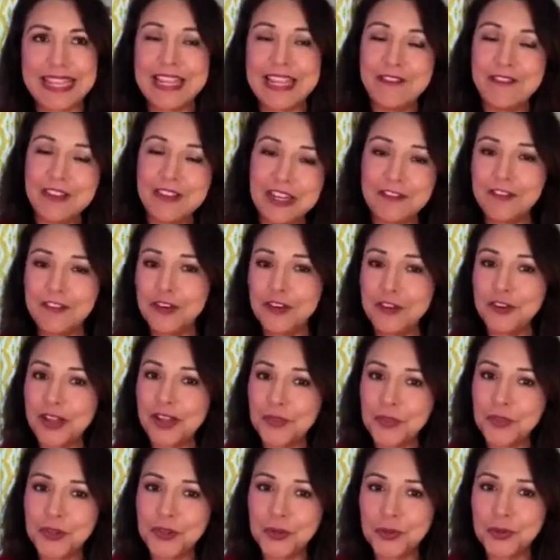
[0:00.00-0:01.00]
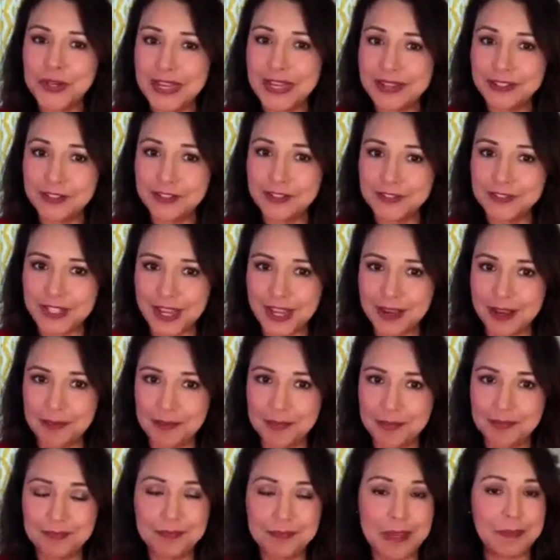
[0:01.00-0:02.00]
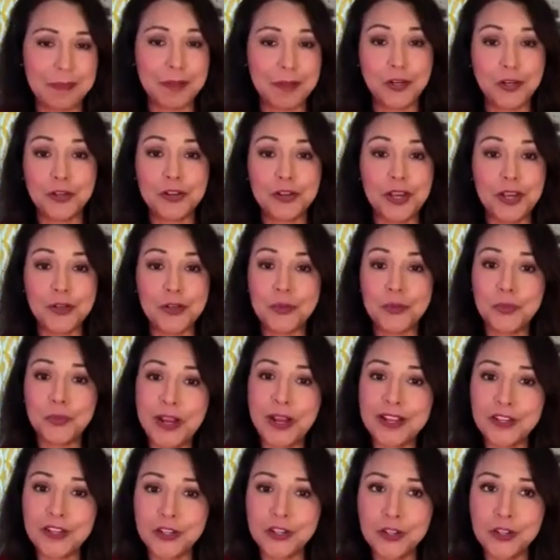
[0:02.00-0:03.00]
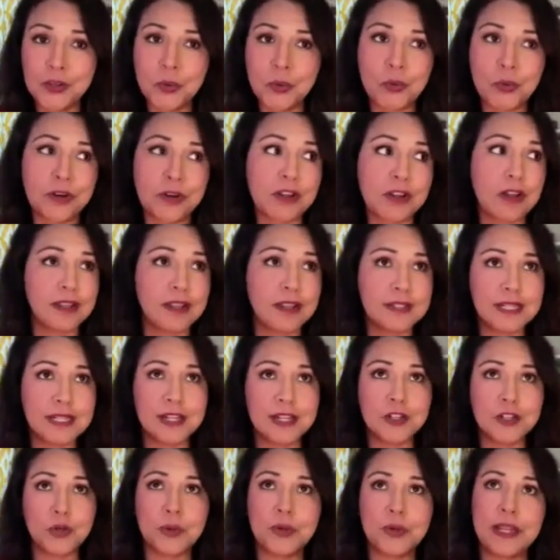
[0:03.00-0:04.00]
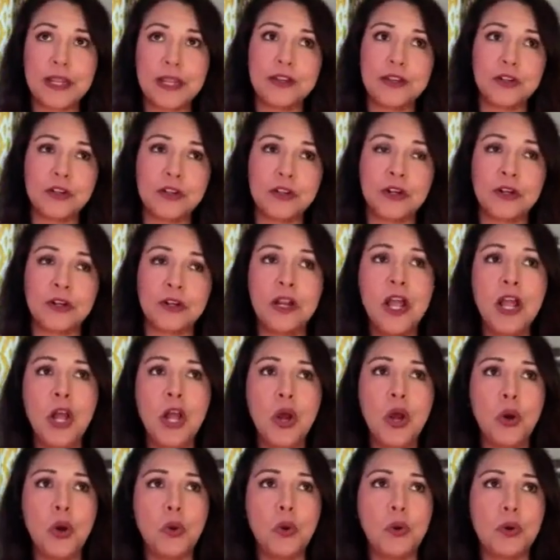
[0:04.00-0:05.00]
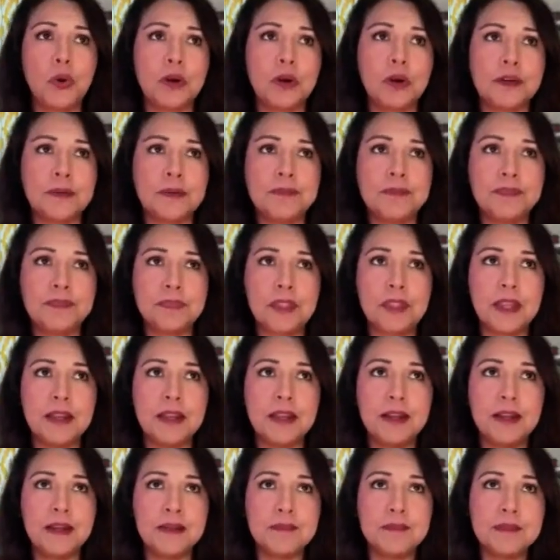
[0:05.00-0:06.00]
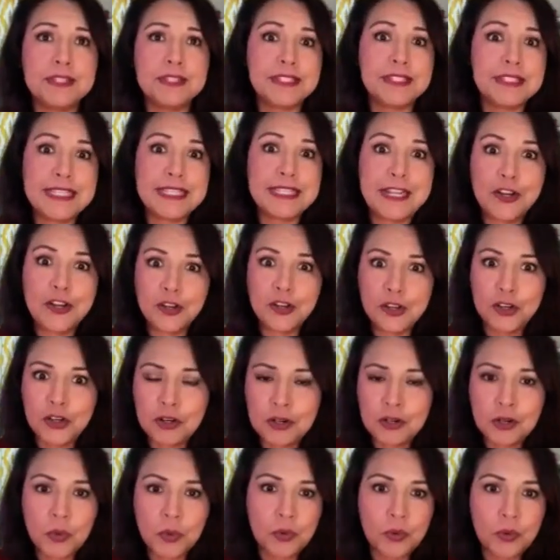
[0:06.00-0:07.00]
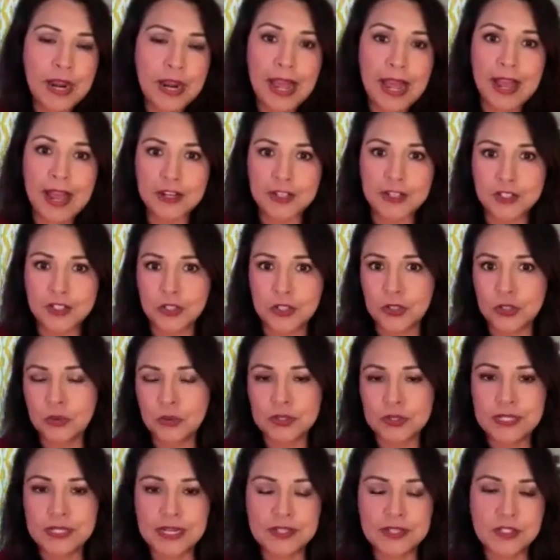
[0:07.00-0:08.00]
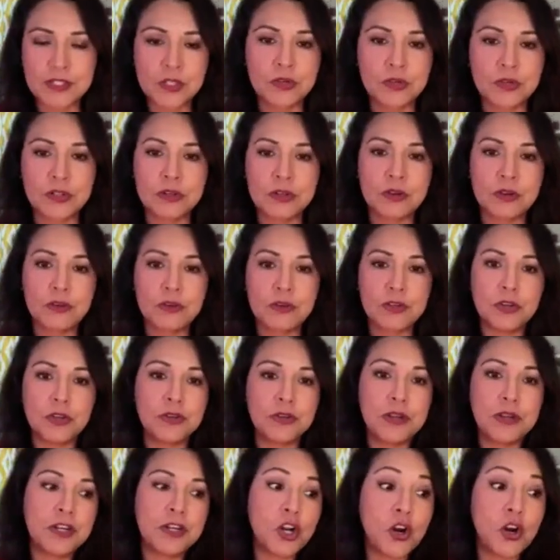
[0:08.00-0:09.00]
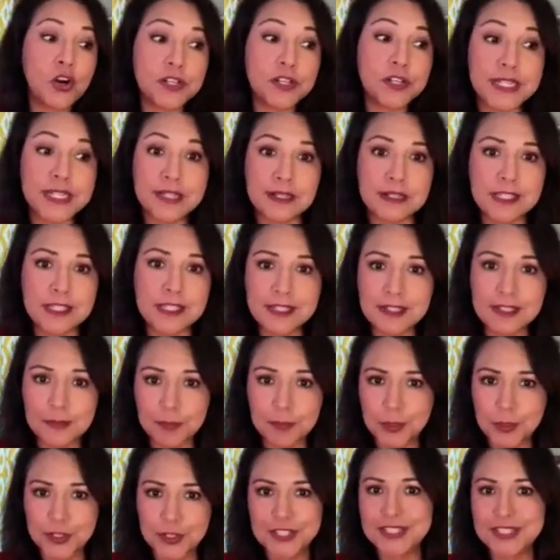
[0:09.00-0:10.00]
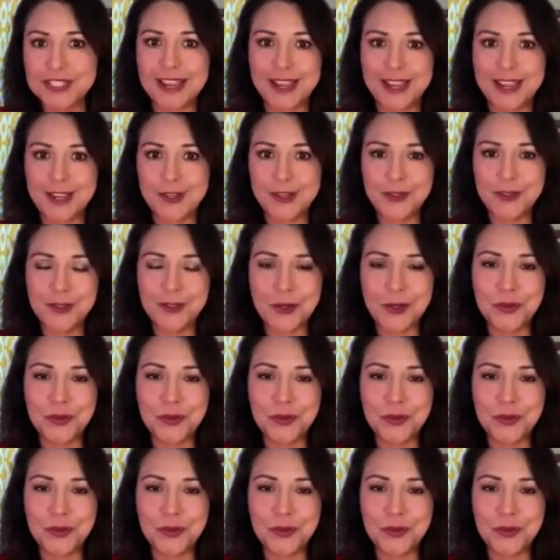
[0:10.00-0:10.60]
even if you're not the creative type, maybe you're not a writer or content creator or singer or actor or dancer, or you're not an artist per se,